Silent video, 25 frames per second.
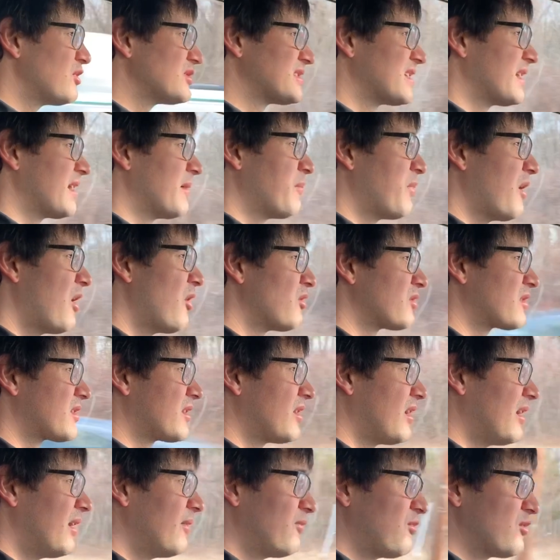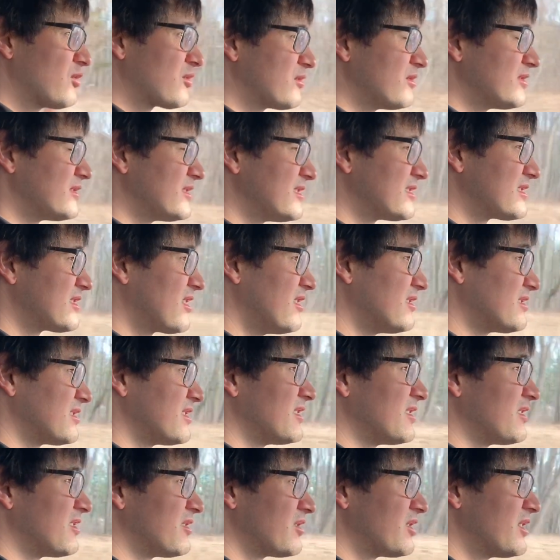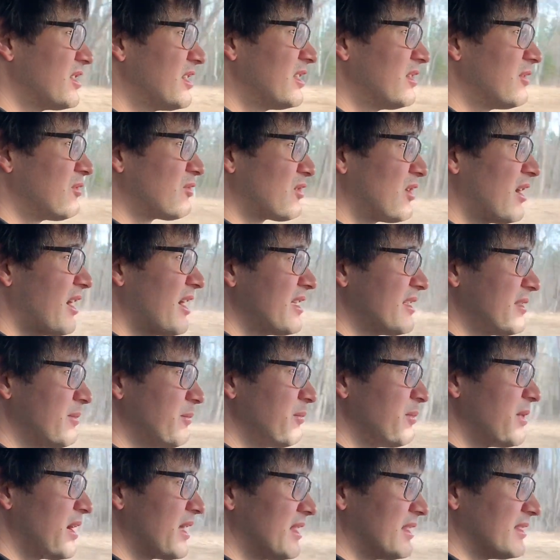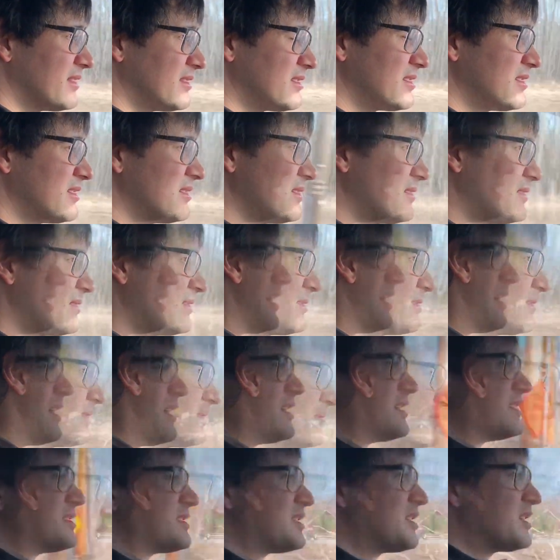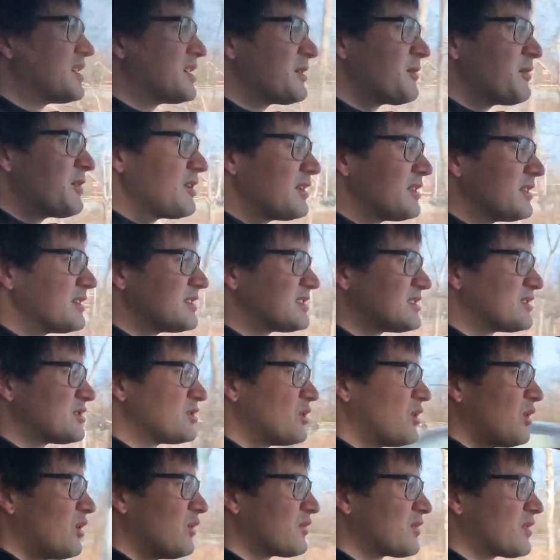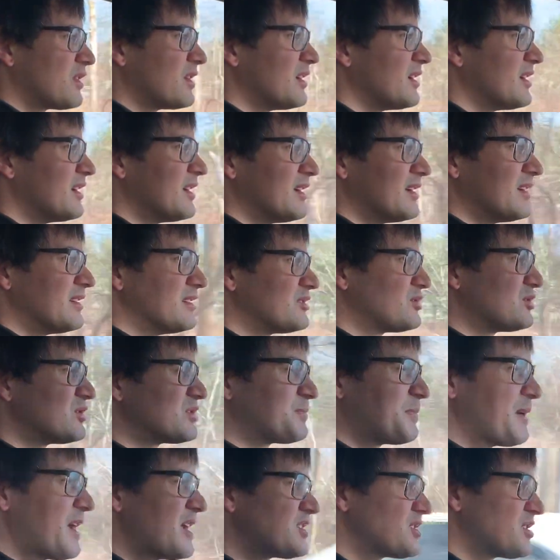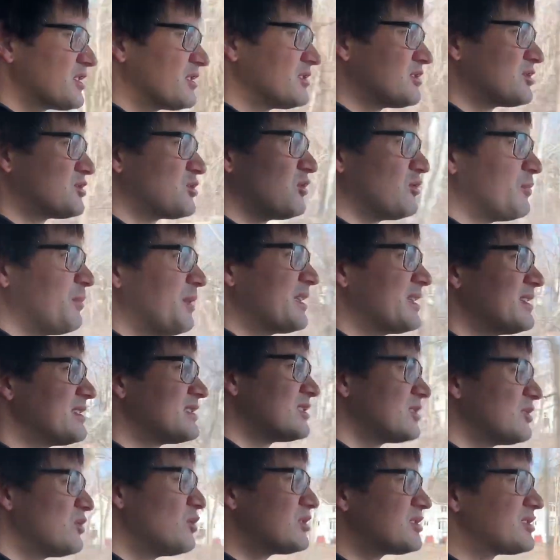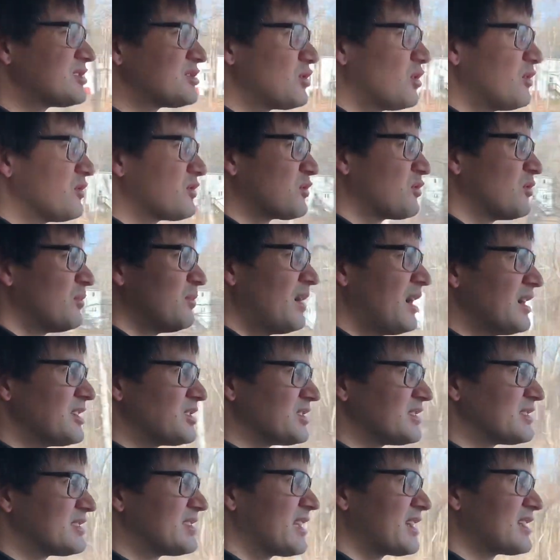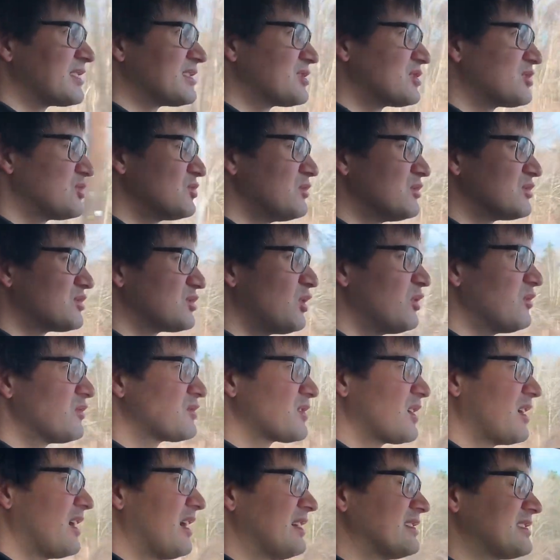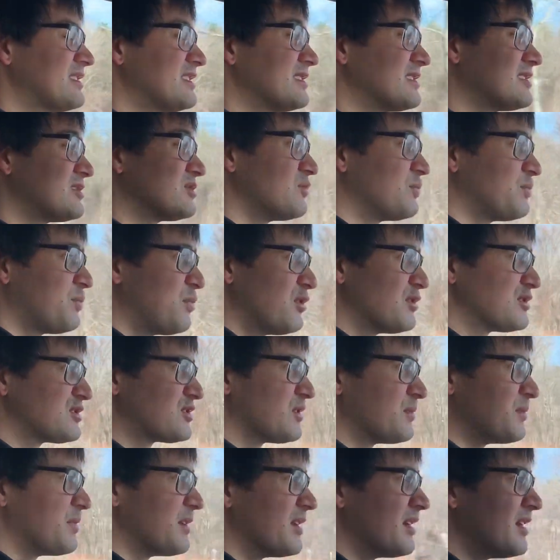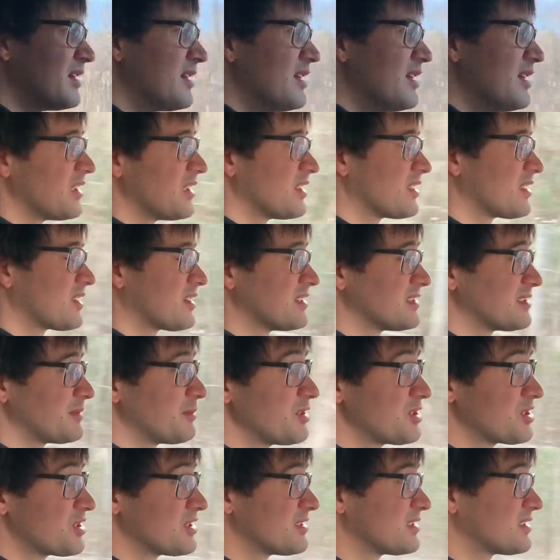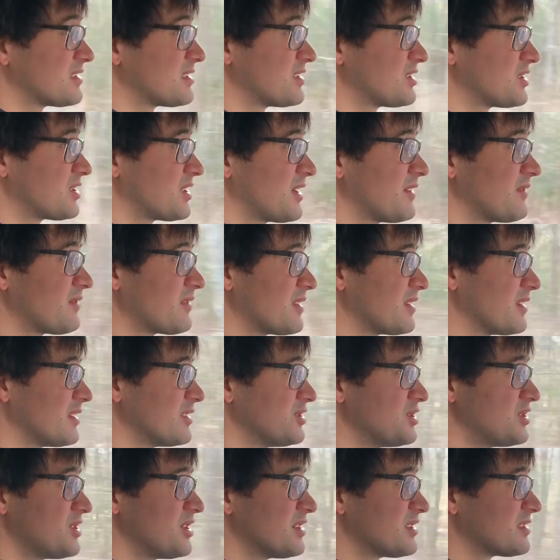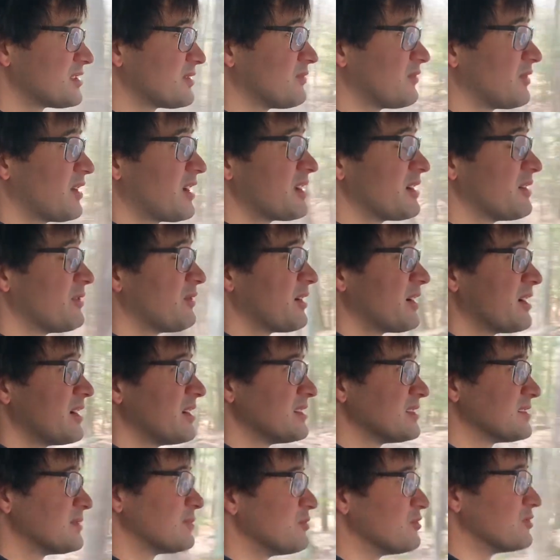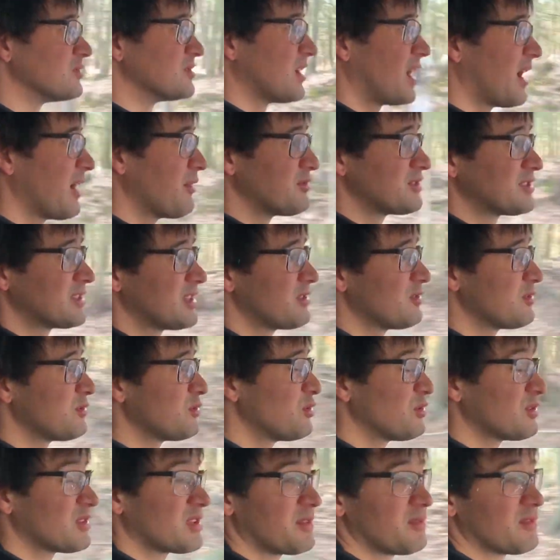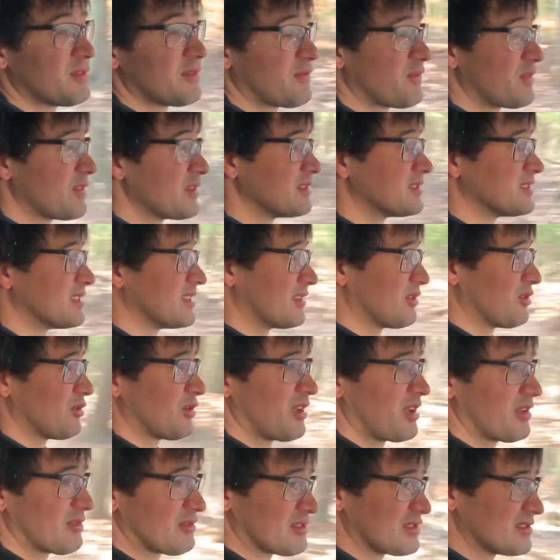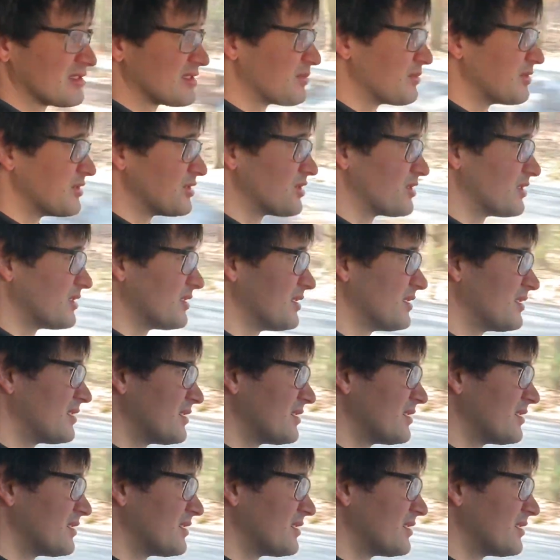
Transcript: was about comfort on this car and real right balance. Steering wheel is soft, uh, suspension is soft, but it's not soft too much. It's like so soft as it's supposed to be. Transmissions shift uh, gears very very smooth. I would say you don't even feel that you have transmission.